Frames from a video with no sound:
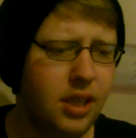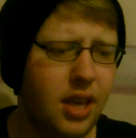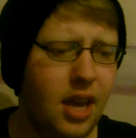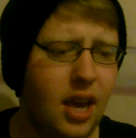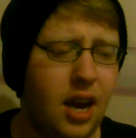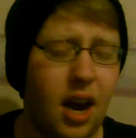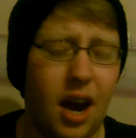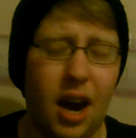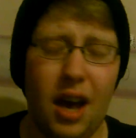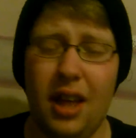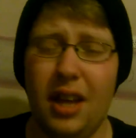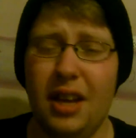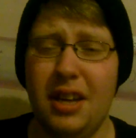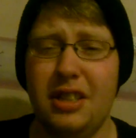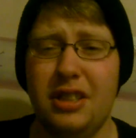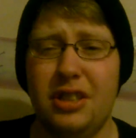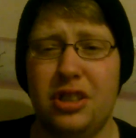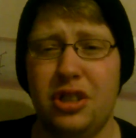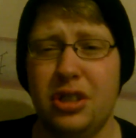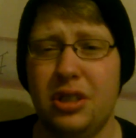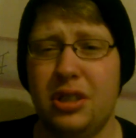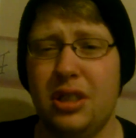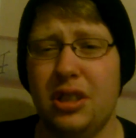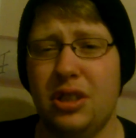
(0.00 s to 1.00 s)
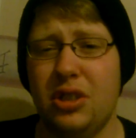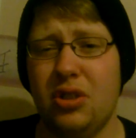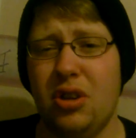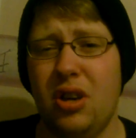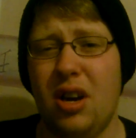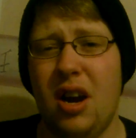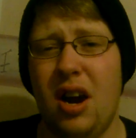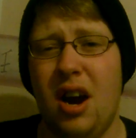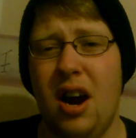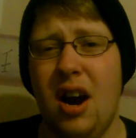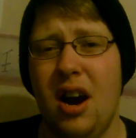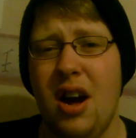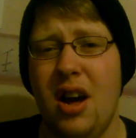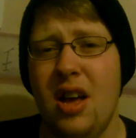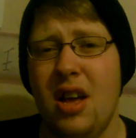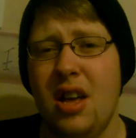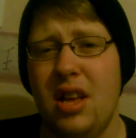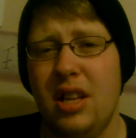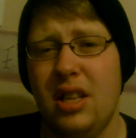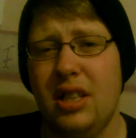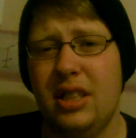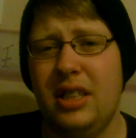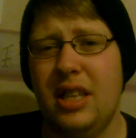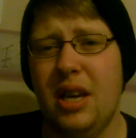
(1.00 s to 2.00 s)
yeah, it's just a sort of
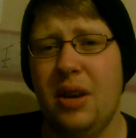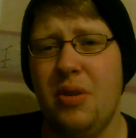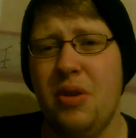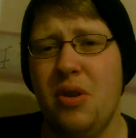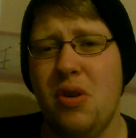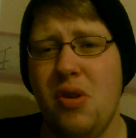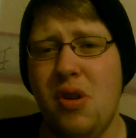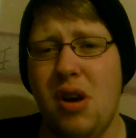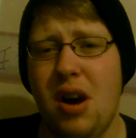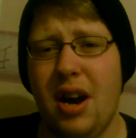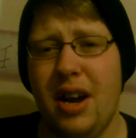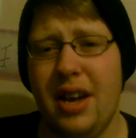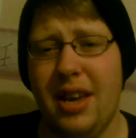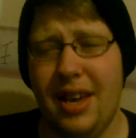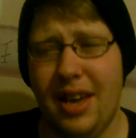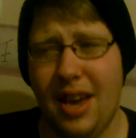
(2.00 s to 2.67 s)
tell you,